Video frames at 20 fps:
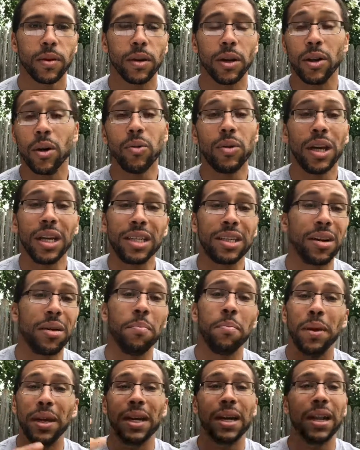You don't need
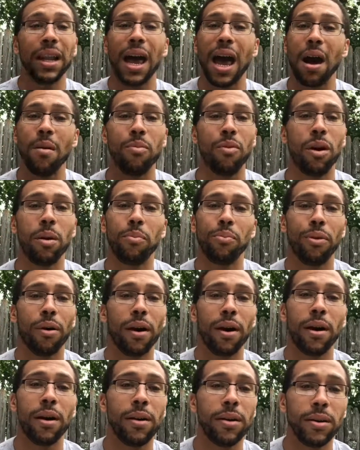some big elaborate
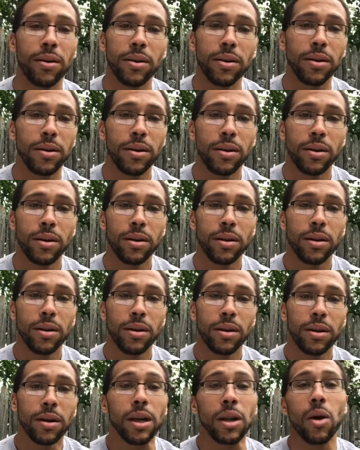prayer.
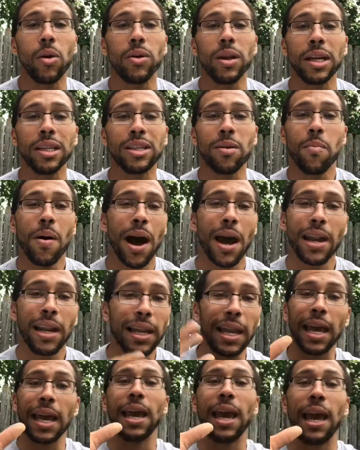You don't need somebody
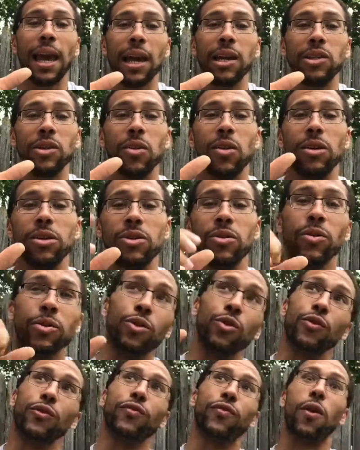to lay hands on you and
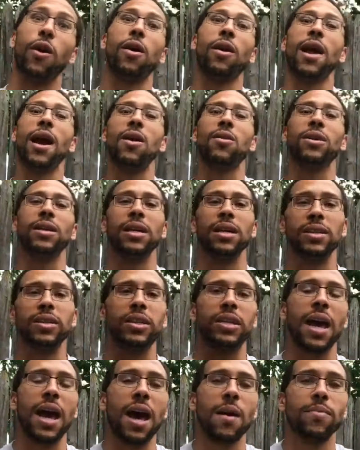you fall out and get
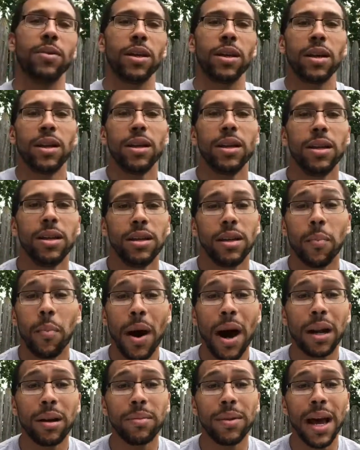zapped. The
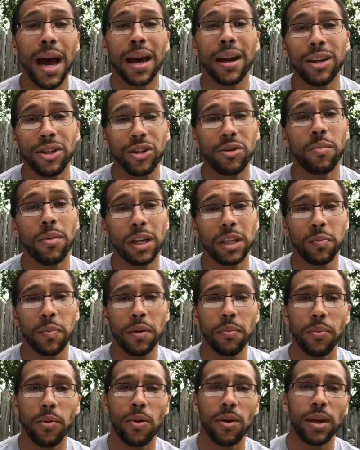bottom line is, you must
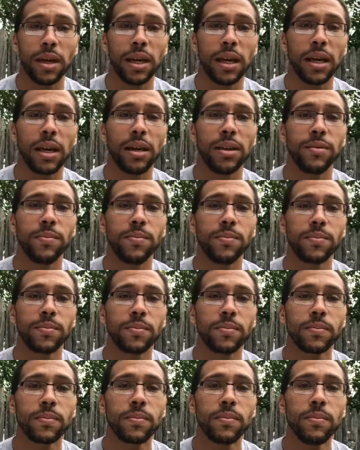be born again.
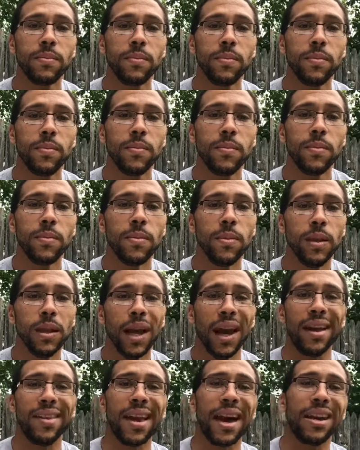
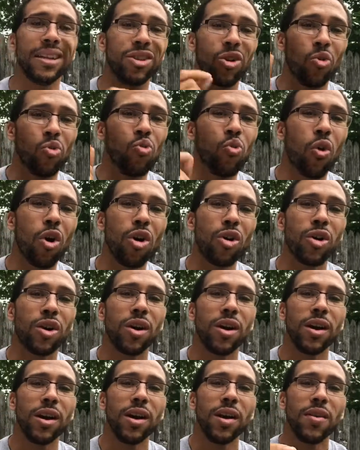And that is a work
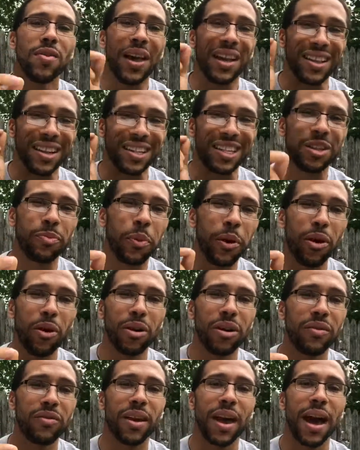that the
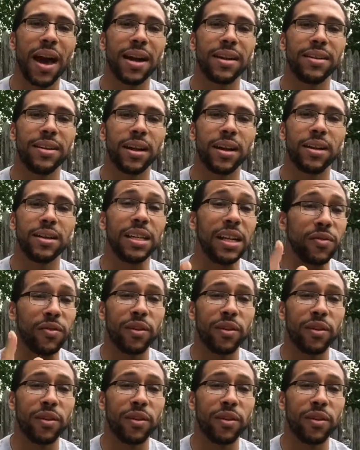Spirit of God does.